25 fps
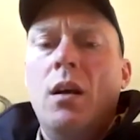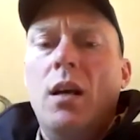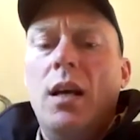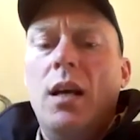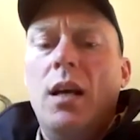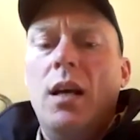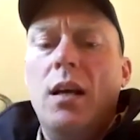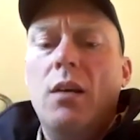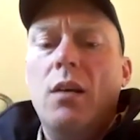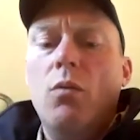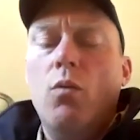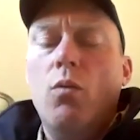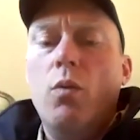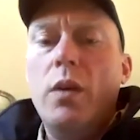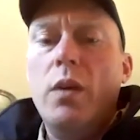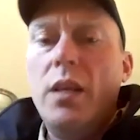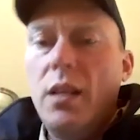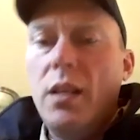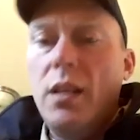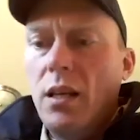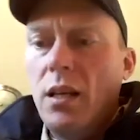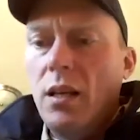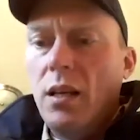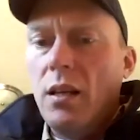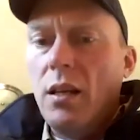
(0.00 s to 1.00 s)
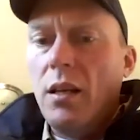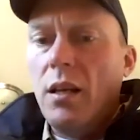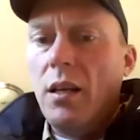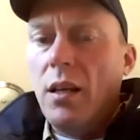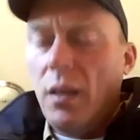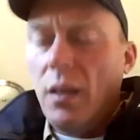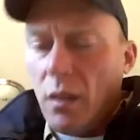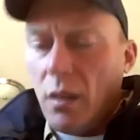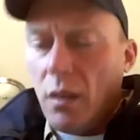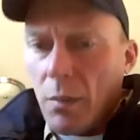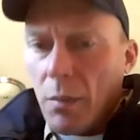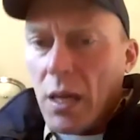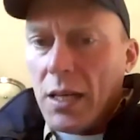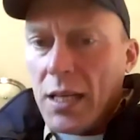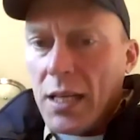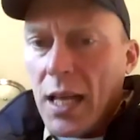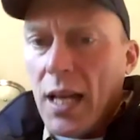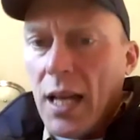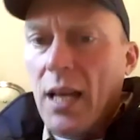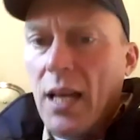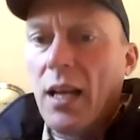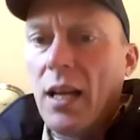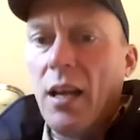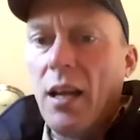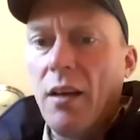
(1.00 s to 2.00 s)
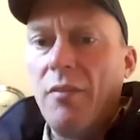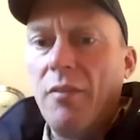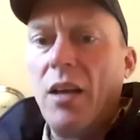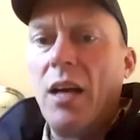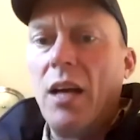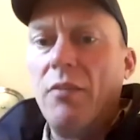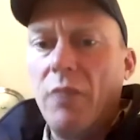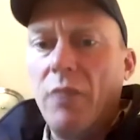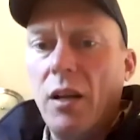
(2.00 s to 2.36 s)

And we here in Montana have had